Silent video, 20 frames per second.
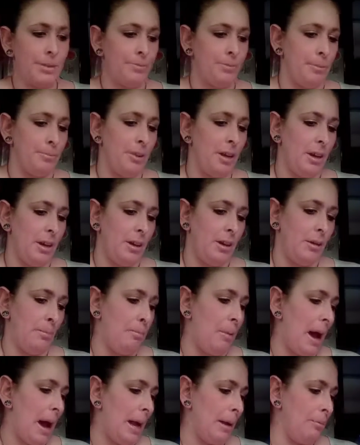from the
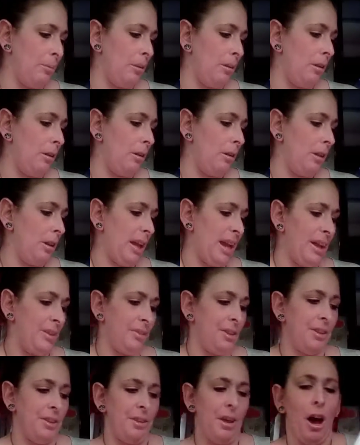Bible, and then